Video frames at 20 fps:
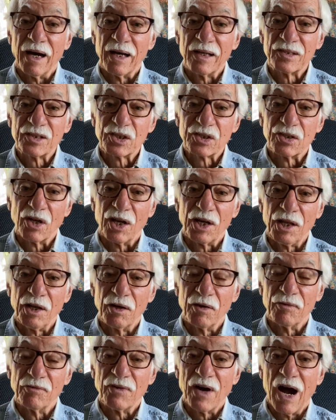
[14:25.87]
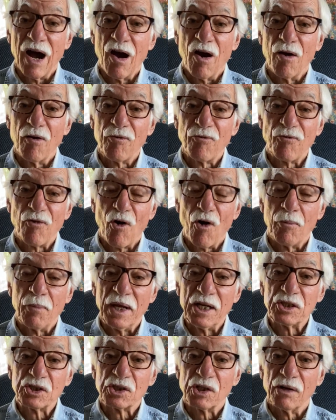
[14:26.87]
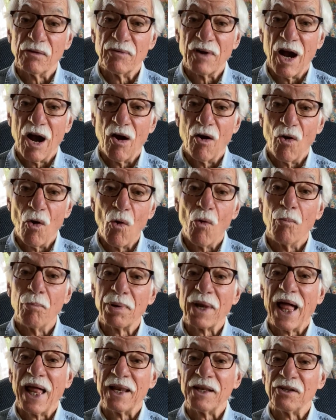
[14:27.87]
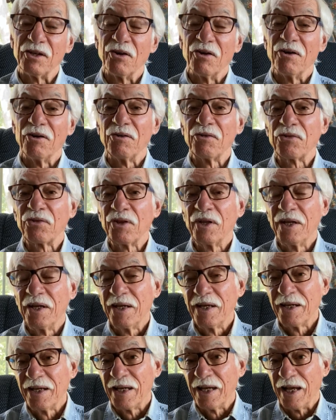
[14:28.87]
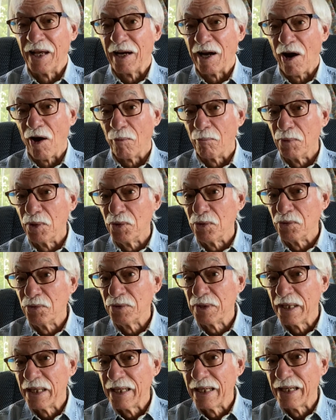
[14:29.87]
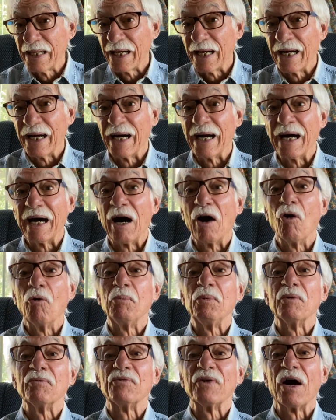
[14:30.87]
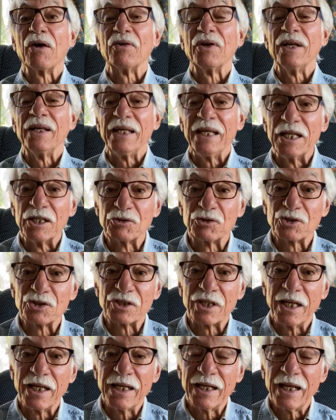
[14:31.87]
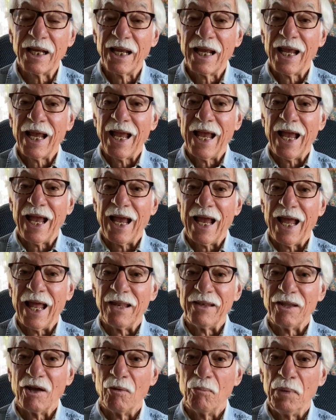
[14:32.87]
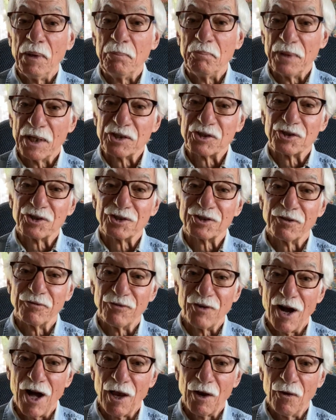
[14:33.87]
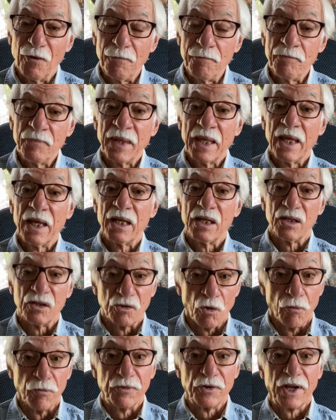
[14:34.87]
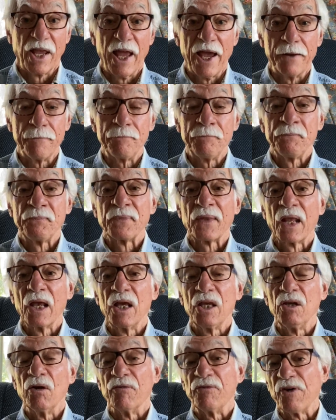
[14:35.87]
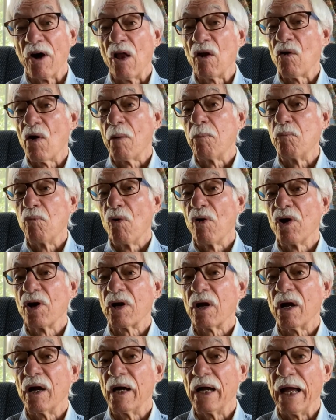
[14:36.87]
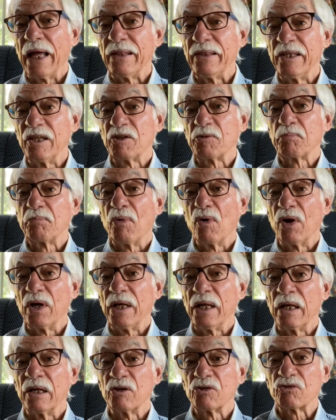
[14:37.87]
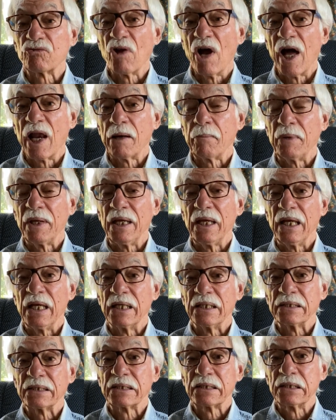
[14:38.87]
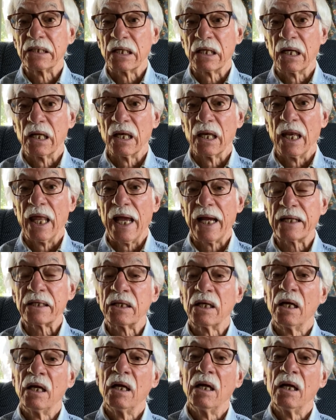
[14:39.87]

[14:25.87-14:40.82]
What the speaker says: study of our formation of our home planet, the Earth, and our moon. I hope you found it interesting, and there'll be pictures to follow. Don't forget, your follow-up work at this point in astronomy is to collect